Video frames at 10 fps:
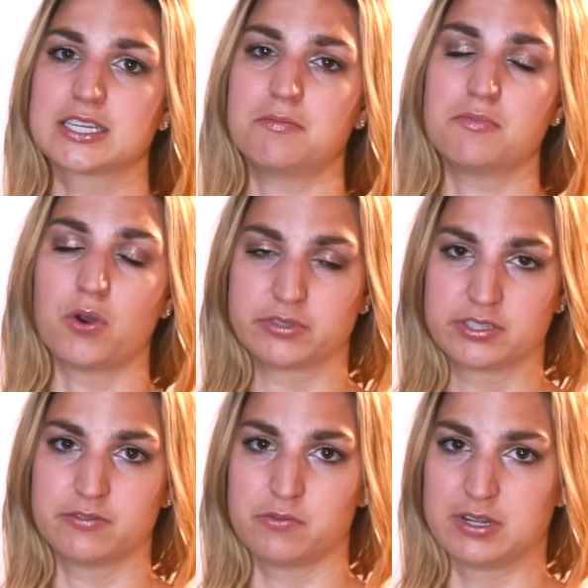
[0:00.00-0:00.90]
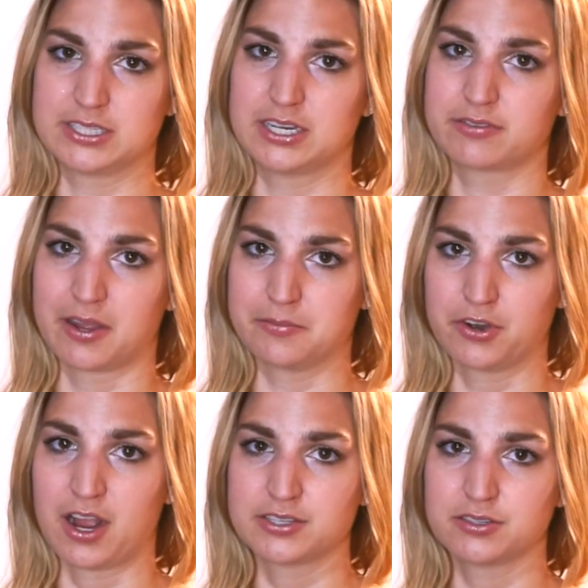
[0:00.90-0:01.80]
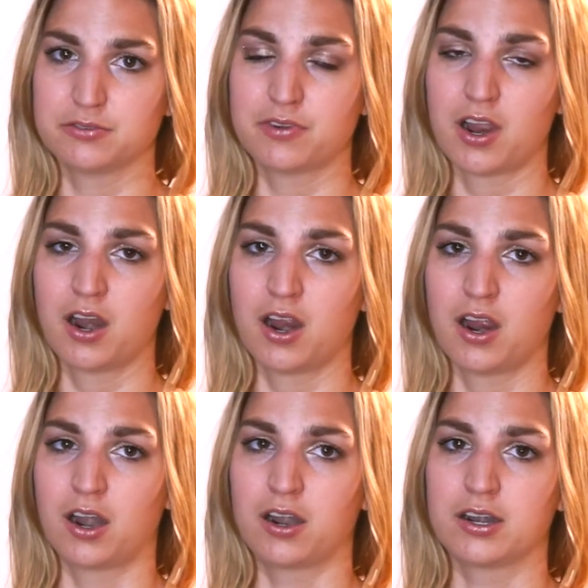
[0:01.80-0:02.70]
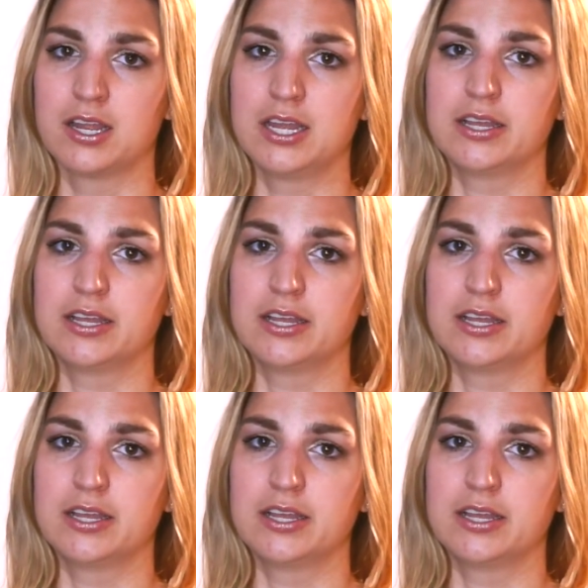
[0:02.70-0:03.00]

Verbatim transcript: and most of the ones that I've come across so far are